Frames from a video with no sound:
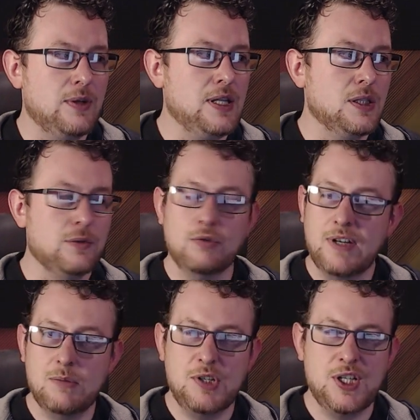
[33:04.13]
each of your
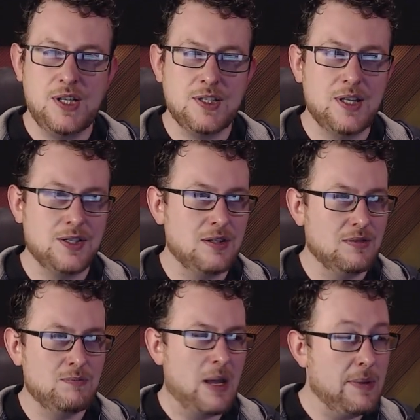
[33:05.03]
render machines doesn't
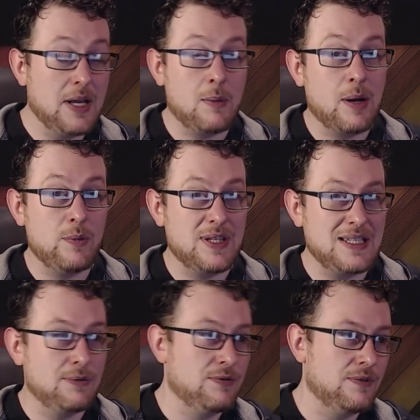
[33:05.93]
maybe come out with a
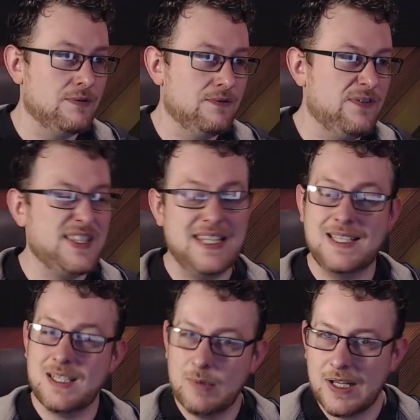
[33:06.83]
different
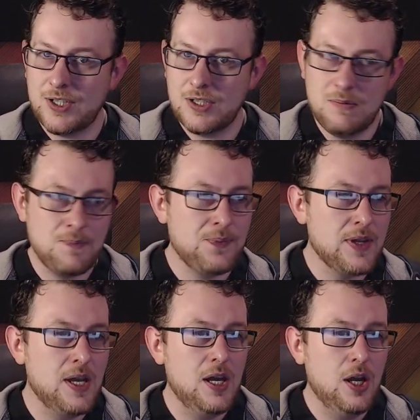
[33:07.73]
physics simulation.
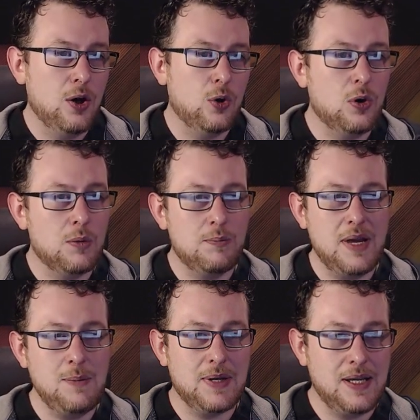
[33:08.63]
Or
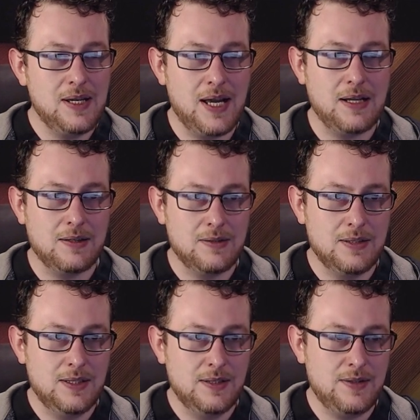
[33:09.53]
maybe, hey,
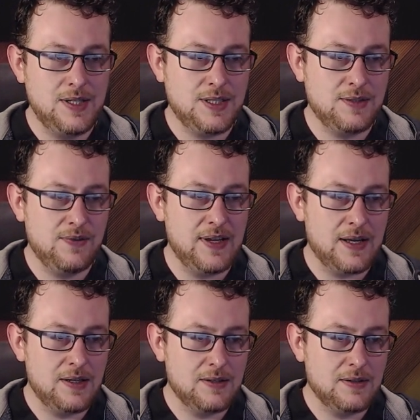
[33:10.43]
this
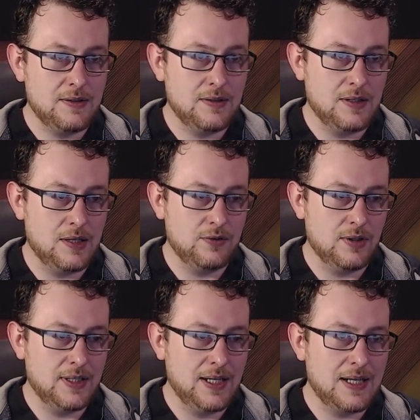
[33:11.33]
sphere I've
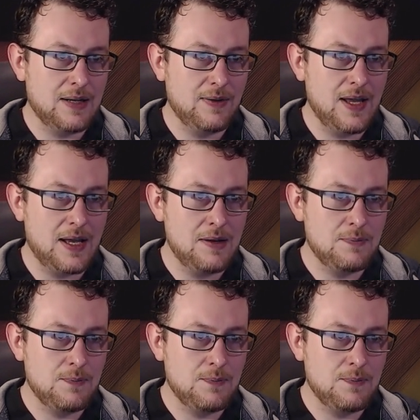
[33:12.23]
got laying down there,